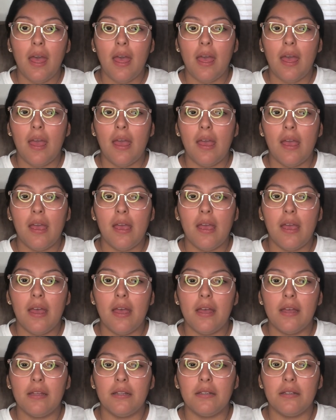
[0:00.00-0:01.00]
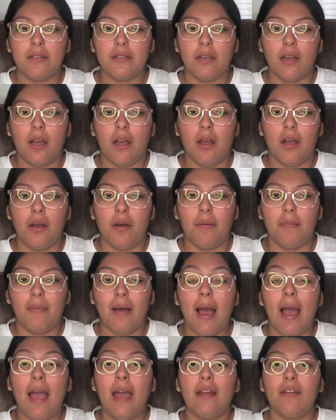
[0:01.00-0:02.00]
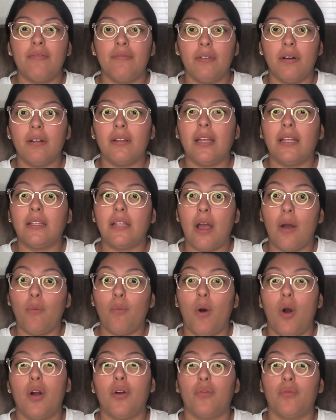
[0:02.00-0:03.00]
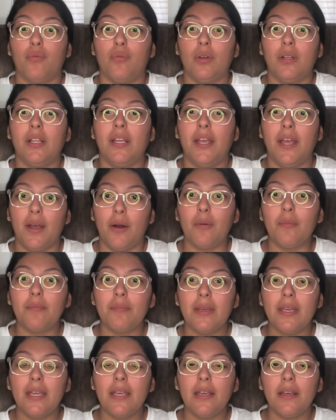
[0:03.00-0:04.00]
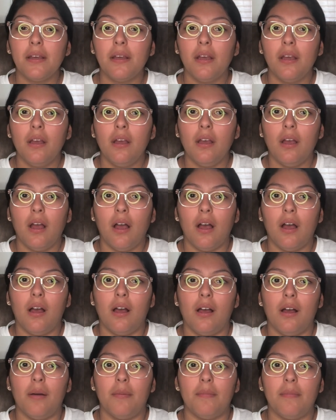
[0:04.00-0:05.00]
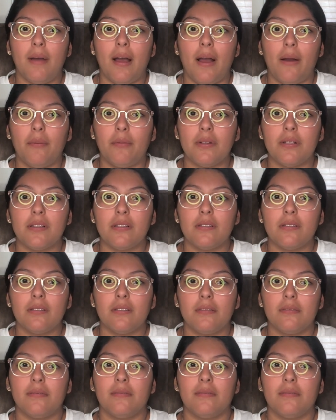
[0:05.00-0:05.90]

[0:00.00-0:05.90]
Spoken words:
and I had felt like that walk really helped me. I was